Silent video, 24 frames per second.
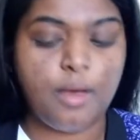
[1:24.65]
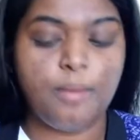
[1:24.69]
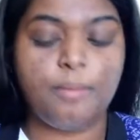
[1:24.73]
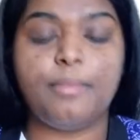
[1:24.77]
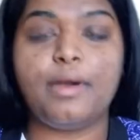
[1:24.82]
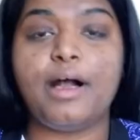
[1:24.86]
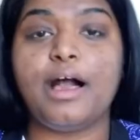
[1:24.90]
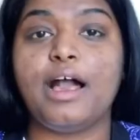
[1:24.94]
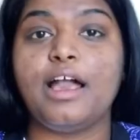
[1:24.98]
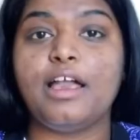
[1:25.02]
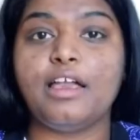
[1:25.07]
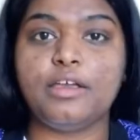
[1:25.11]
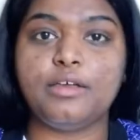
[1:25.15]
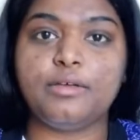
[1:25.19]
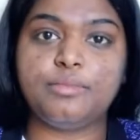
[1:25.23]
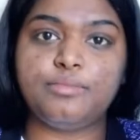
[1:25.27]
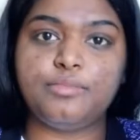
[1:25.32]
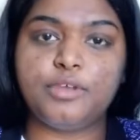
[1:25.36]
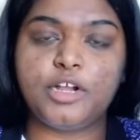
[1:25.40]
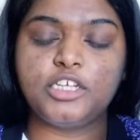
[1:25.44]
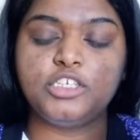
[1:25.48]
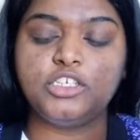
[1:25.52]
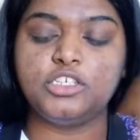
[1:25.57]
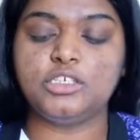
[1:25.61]
My
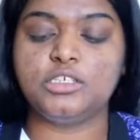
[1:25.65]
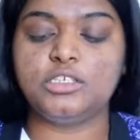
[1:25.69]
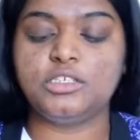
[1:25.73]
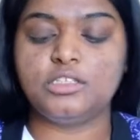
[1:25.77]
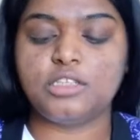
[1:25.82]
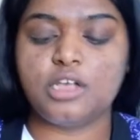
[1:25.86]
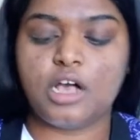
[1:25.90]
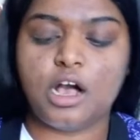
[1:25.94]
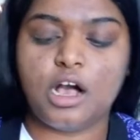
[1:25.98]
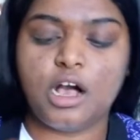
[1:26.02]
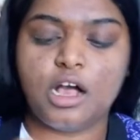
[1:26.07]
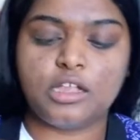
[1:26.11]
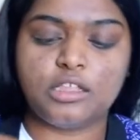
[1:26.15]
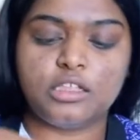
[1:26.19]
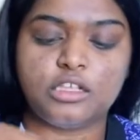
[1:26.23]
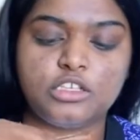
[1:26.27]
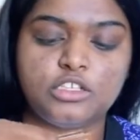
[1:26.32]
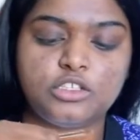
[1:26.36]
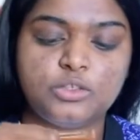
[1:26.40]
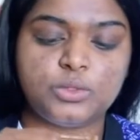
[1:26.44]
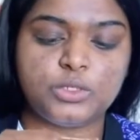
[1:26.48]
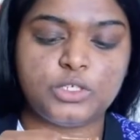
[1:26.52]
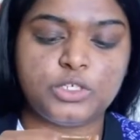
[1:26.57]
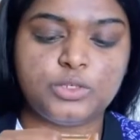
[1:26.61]
brushes are the
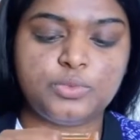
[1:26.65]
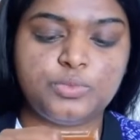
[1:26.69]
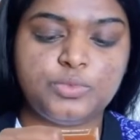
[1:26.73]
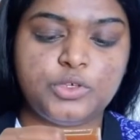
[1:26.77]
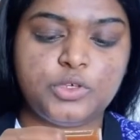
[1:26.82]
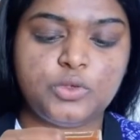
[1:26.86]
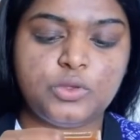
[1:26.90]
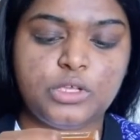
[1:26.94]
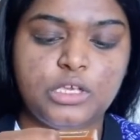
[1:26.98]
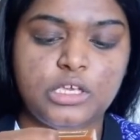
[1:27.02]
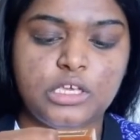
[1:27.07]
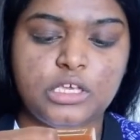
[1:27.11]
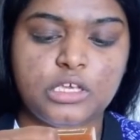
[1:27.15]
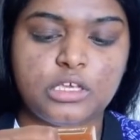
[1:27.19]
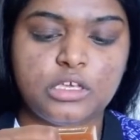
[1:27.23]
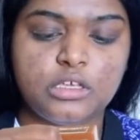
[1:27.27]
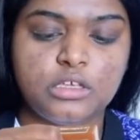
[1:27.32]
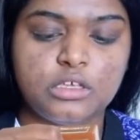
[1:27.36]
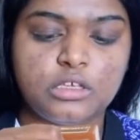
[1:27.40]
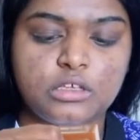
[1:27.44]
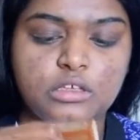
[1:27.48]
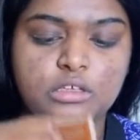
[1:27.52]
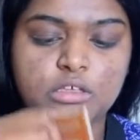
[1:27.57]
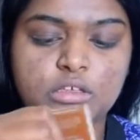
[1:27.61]
Switch Beauty.